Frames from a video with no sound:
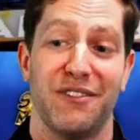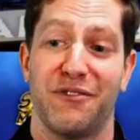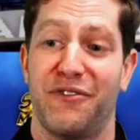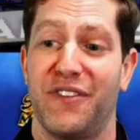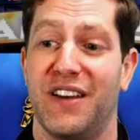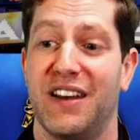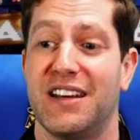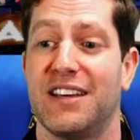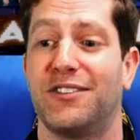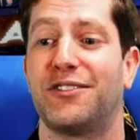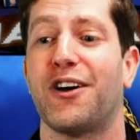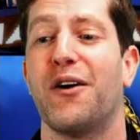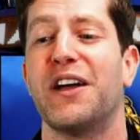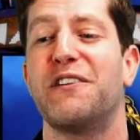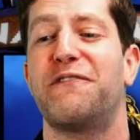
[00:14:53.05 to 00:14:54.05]
Infinity.
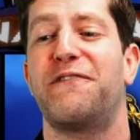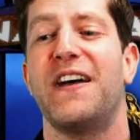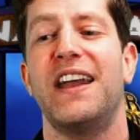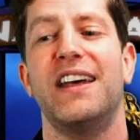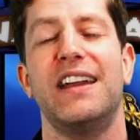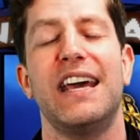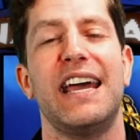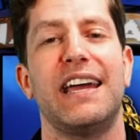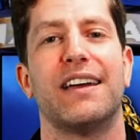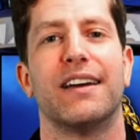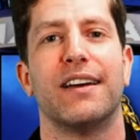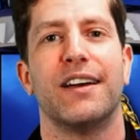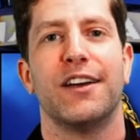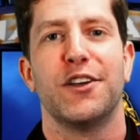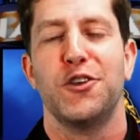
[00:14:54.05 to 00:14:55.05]
So, Infinity!
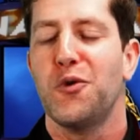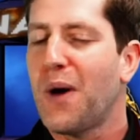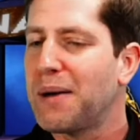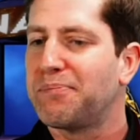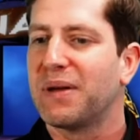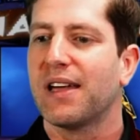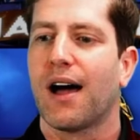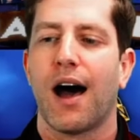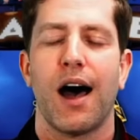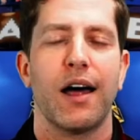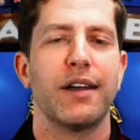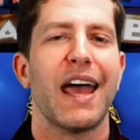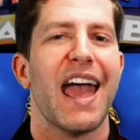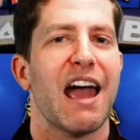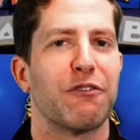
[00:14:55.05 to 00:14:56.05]
You went
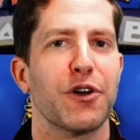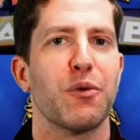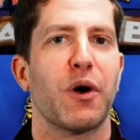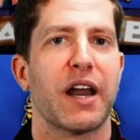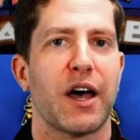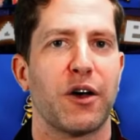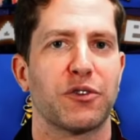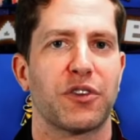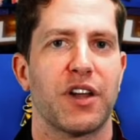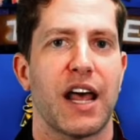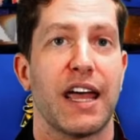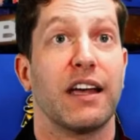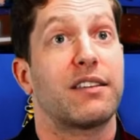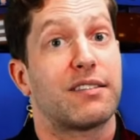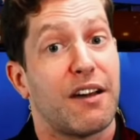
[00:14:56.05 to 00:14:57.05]
beyond everyone else
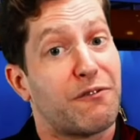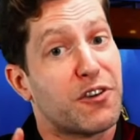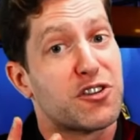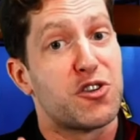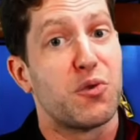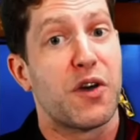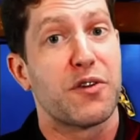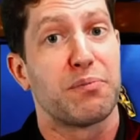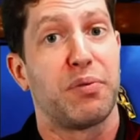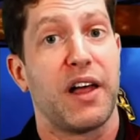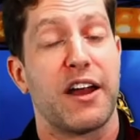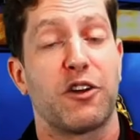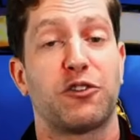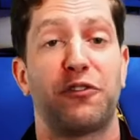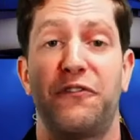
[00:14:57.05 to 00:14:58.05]
today, except for two other
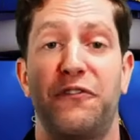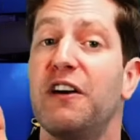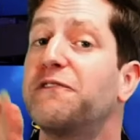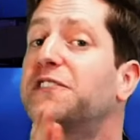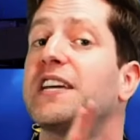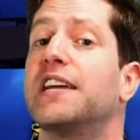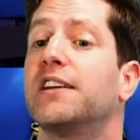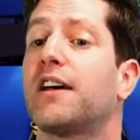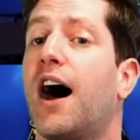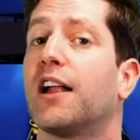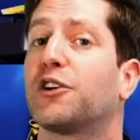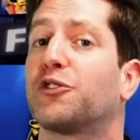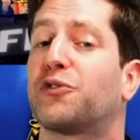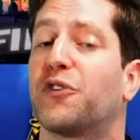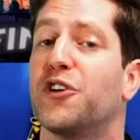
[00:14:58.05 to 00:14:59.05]
players.
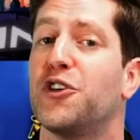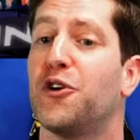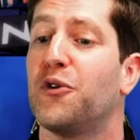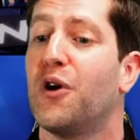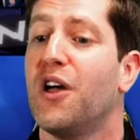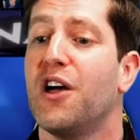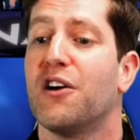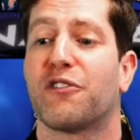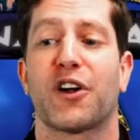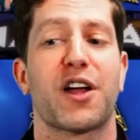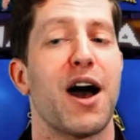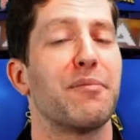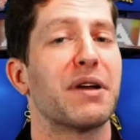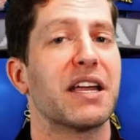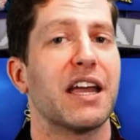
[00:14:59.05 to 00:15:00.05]
$15 for you for
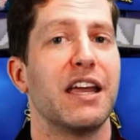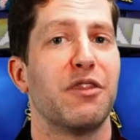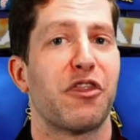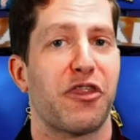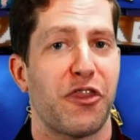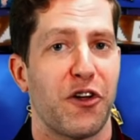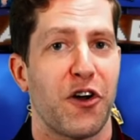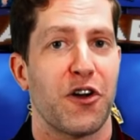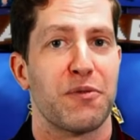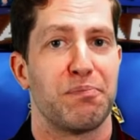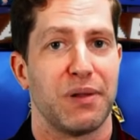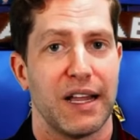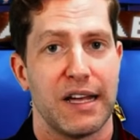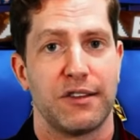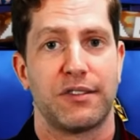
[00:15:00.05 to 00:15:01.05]
coming in third
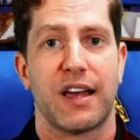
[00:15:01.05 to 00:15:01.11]
place.